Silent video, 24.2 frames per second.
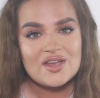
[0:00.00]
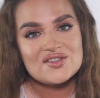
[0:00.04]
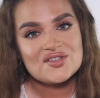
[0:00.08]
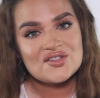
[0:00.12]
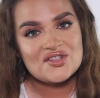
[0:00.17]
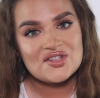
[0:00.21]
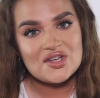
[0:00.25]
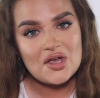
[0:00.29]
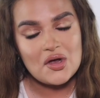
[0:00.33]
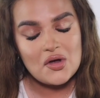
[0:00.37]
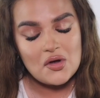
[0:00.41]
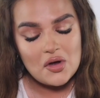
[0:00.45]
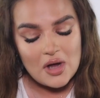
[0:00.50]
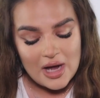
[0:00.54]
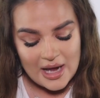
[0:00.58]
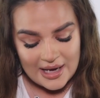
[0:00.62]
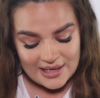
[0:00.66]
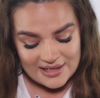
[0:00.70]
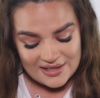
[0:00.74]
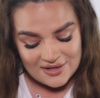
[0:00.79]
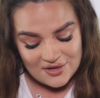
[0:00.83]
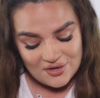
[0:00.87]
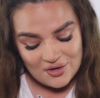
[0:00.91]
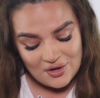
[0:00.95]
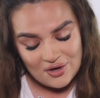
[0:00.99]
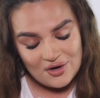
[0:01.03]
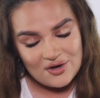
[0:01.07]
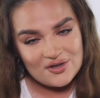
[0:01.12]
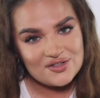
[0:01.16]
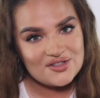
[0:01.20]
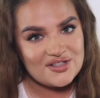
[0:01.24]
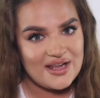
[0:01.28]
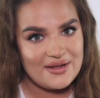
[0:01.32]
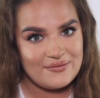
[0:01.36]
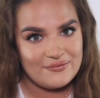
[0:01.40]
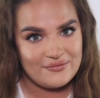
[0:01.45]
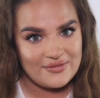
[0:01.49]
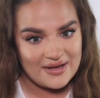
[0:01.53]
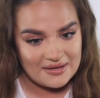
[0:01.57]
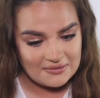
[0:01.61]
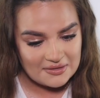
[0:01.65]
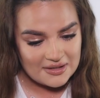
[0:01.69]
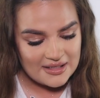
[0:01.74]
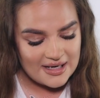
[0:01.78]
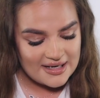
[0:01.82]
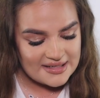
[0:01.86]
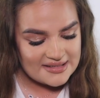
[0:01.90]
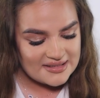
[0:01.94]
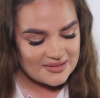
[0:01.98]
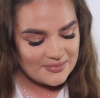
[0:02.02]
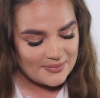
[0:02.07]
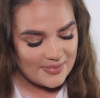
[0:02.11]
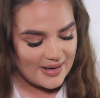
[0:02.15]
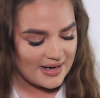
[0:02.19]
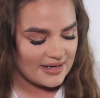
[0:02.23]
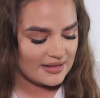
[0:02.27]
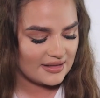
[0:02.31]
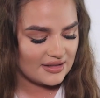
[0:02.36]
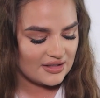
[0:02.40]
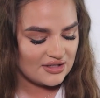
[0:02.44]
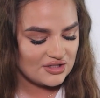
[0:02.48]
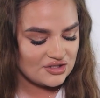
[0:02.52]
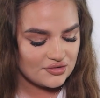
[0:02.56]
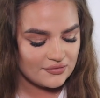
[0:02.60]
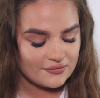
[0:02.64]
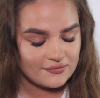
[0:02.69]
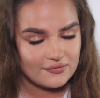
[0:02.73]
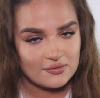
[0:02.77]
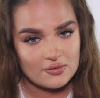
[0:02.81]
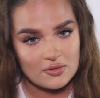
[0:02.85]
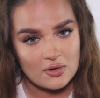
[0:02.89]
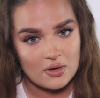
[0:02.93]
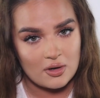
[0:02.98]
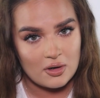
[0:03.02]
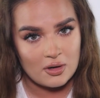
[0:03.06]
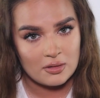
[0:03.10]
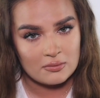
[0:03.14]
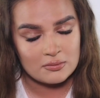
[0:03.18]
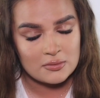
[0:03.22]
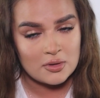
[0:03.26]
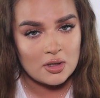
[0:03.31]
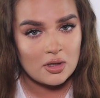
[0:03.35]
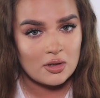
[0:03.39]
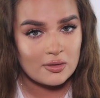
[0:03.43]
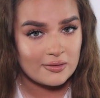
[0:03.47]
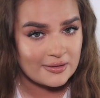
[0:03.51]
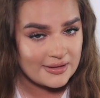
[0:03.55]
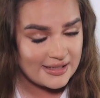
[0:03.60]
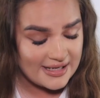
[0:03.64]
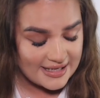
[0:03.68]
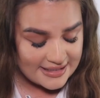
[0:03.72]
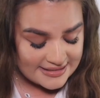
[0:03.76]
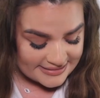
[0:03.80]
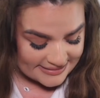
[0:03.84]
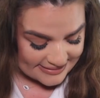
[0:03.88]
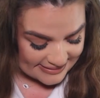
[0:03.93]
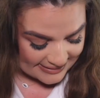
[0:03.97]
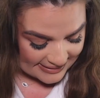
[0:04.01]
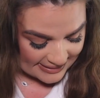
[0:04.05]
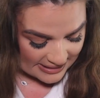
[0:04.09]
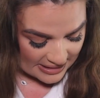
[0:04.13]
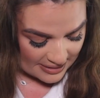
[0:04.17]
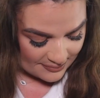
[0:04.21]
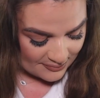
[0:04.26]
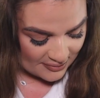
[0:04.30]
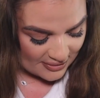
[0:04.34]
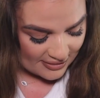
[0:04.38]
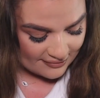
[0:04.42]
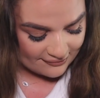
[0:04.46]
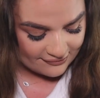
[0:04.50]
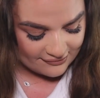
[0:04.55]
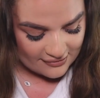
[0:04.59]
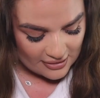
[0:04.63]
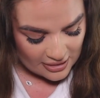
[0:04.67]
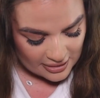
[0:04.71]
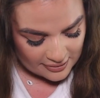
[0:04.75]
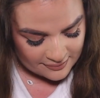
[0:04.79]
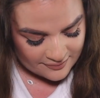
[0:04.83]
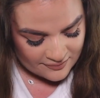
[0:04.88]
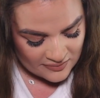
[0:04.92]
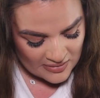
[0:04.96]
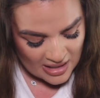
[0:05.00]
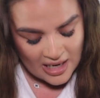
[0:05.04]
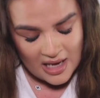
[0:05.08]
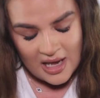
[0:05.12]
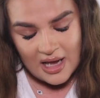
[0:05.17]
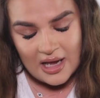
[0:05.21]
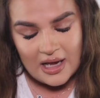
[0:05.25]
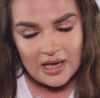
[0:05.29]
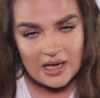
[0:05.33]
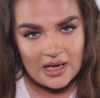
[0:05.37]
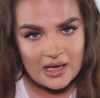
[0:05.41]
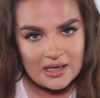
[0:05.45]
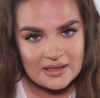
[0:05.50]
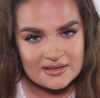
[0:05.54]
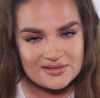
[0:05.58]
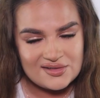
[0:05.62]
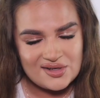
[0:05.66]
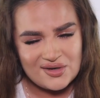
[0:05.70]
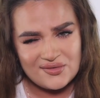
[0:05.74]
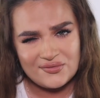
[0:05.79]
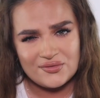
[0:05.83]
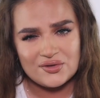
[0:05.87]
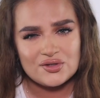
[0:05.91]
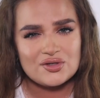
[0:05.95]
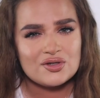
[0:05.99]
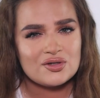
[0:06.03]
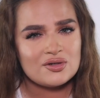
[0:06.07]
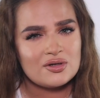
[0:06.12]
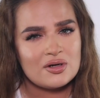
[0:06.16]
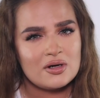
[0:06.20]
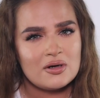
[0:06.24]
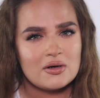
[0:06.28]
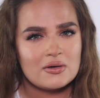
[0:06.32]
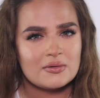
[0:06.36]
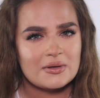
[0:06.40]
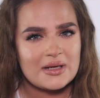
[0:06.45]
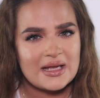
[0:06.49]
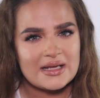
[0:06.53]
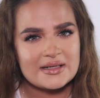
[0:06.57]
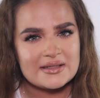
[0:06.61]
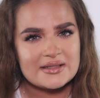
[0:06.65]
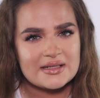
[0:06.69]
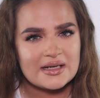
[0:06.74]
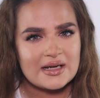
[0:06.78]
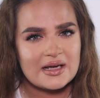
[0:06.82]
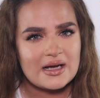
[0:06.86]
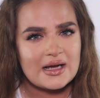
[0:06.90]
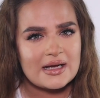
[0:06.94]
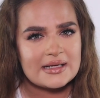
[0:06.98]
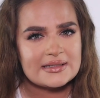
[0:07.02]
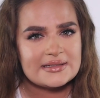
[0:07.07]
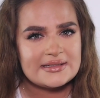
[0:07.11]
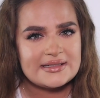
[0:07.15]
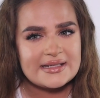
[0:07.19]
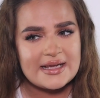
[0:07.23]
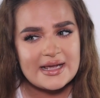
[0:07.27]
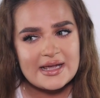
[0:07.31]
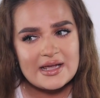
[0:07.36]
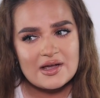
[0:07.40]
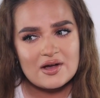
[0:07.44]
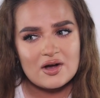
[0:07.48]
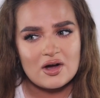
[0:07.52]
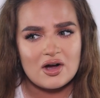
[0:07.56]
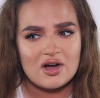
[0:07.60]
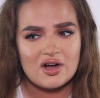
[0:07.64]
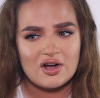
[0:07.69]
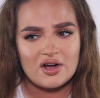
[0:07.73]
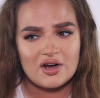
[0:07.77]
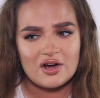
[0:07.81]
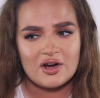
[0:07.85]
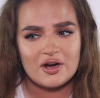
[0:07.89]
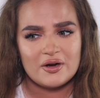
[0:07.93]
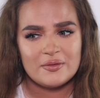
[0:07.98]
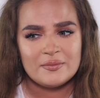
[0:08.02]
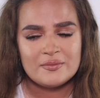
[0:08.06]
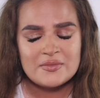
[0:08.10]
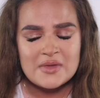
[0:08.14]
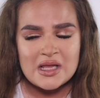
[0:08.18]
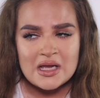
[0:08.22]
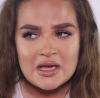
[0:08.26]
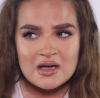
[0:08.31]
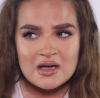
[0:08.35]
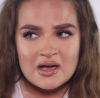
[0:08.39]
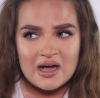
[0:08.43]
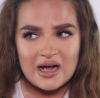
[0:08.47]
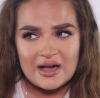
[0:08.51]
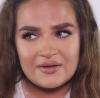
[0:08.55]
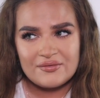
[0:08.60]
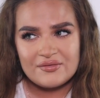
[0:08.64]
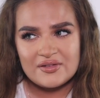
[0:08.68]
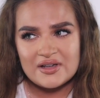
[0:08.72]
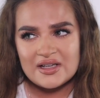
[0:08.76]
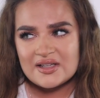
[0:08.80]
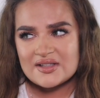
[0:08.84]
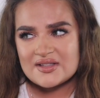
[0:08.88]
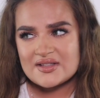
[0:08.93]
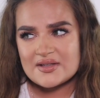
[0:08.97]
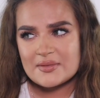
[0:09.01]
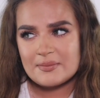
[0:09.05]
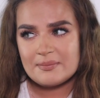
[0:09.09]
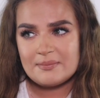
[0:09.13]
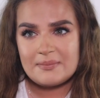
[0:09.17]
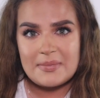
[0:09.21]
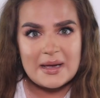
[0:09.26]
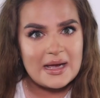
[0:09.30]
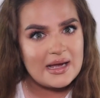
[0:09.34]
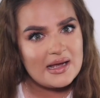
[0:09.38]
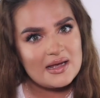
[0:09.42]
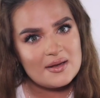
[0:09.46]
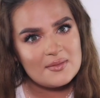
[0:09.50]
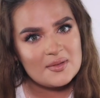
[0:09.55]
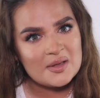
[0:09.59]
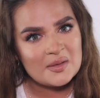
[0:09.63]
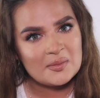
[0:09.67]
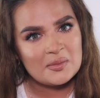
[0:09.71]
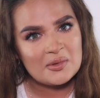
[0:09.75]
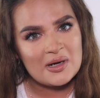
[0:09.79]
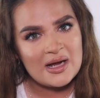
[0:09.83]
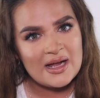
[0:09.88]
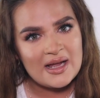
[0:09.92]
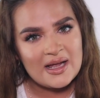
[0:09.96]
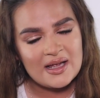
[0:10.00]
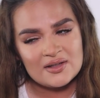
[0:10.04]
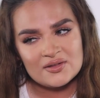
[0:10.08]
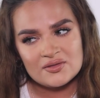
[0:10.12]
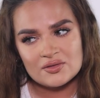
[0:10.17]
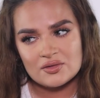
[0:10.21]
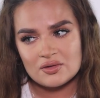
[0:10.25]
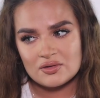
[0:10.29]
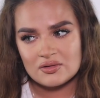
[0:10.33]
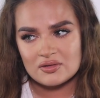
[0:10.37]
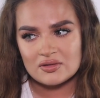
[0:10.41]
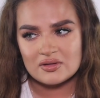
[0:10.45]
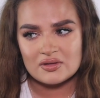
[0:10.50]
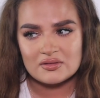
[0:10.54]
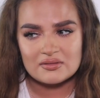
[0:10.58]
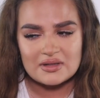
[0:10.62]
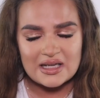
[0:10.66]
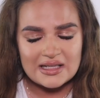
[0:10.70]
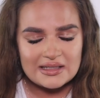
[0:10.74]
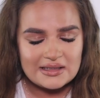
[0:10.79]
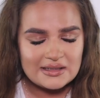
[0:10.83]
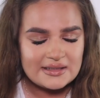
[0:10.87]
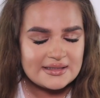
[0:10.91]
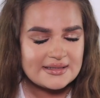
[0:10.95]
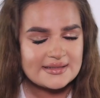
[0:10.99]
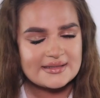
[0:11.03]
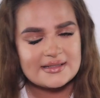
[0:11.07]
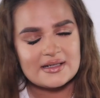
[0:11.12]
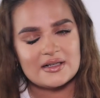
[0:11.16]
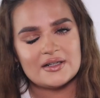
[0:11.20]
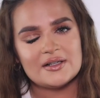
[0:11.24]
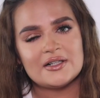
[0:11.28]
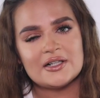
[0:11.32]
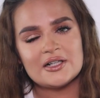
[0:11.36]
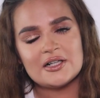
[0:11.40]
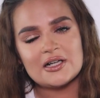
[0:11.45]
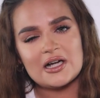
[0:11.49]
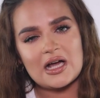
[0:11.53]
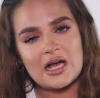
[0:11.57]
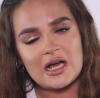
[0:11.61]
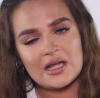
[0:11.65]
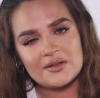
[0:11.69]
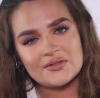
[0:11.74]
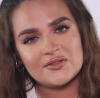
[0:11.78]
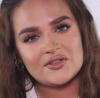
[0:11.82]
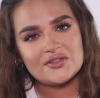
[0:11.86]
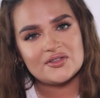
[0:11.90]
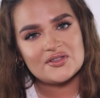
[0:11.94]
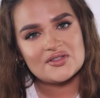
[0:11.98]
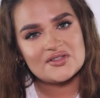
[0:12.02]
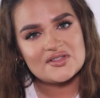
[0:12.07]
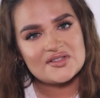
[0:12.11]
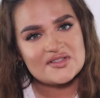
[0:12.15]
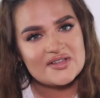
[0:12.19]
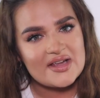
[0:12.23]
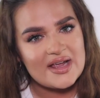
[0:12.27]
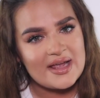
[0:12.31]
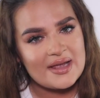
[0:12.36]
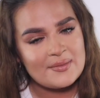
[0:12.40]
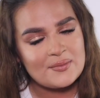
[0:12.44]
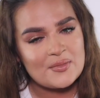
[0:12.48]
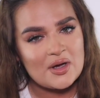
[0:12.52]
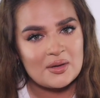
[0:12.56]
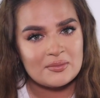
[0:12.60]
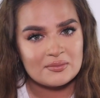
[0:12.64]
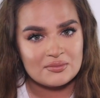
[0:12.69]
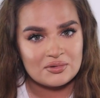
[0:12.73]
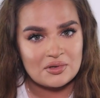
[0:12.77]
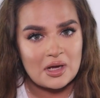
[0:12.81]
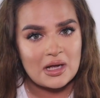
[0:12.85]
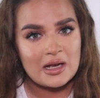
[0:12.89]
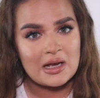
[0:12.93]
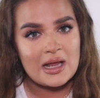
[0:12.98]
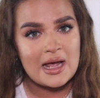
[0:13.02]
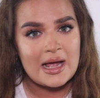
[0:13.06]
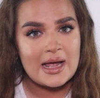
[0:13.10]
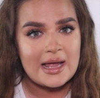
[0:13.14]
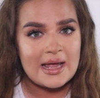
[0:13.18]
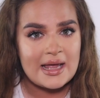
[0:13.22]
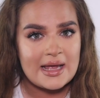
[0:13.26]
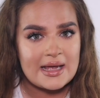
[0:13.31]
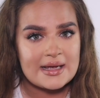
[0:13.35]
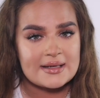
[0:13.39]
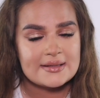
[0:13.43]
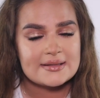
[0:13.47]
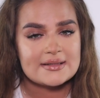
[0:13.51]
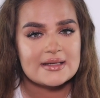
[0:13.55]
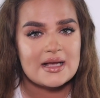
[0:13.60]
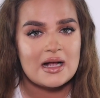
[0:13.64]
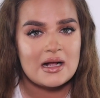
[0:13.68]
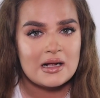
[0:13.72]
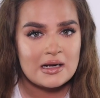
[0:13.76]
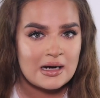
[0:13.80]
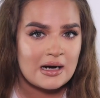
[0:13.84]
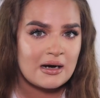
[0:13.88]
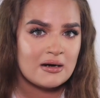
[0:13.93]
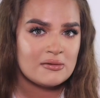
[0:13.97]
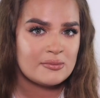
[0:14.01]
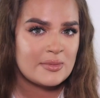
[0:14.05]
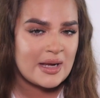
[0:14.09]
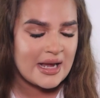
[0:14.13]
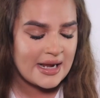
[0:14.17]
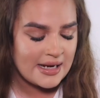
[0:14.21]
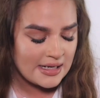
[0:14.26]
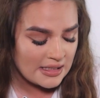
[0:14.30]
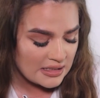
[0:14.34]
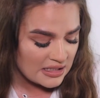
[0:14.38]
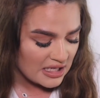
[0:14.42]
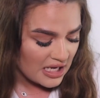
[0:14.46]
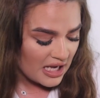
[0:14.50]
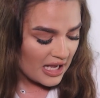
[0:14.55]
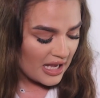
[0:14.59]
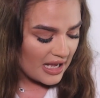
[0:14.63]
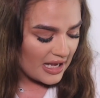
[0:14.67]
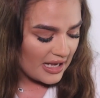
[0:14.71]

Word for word: So I got a very nice package from Orientica Parfum, and if you don't know Orientica, they are, I think it's a baby brand, or at least they are under the same umbrella as Al Haramain.